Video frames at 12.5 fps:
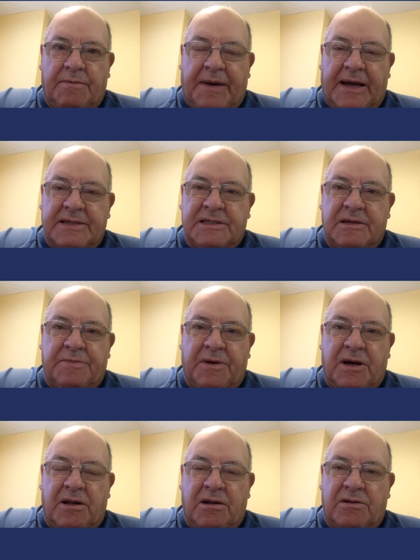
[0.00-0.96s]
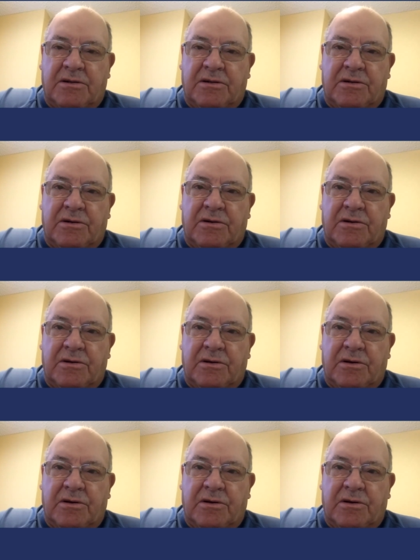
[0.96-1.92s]
basketball or,
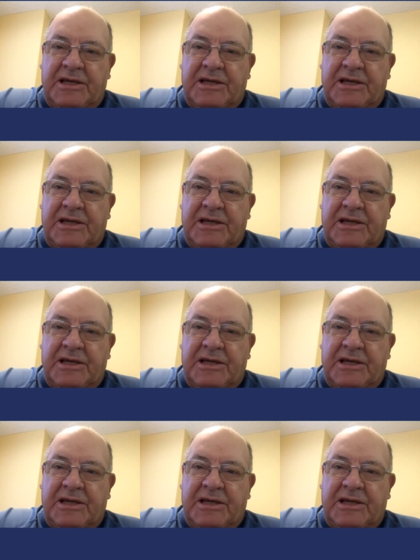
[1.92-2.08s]
or, or